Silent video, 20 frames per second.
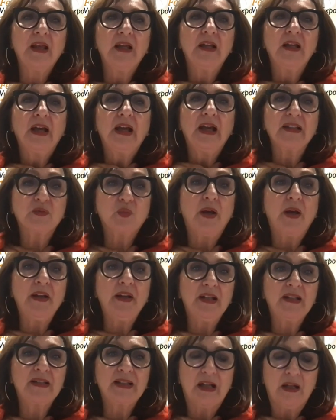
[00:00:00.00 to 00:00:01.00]
As one
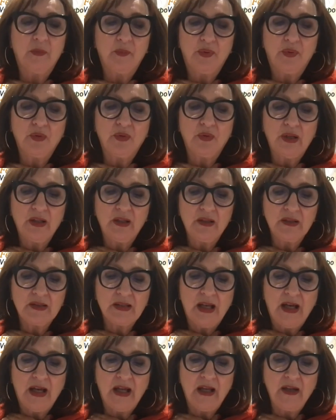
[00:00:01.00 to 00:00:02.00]
example is
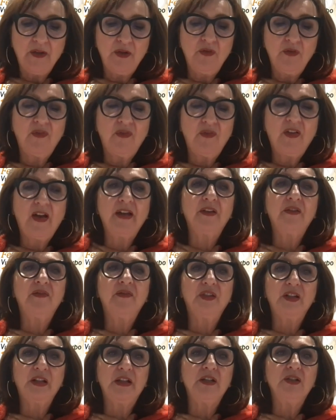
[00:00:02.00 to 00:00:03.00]
Ayurveda
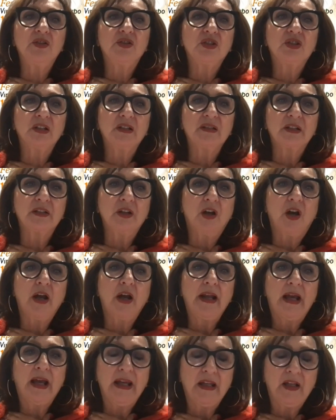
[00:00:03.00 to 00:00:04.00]
Village is a
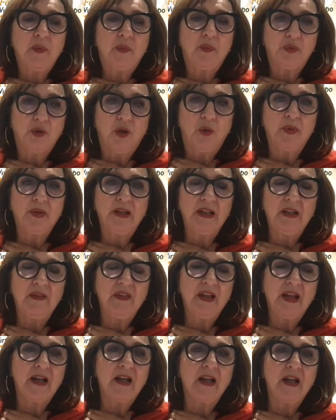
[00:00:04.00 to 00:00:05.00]
9-acre property in the
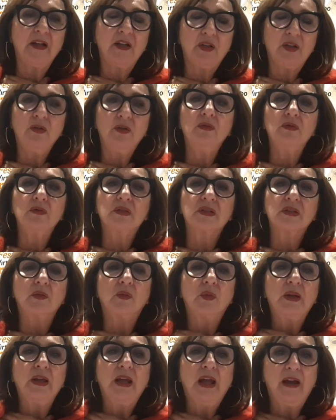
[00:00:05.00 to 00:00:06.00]
Adelaide Hills that
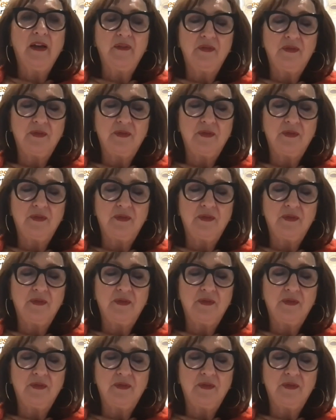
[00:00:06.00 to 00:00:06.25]
we have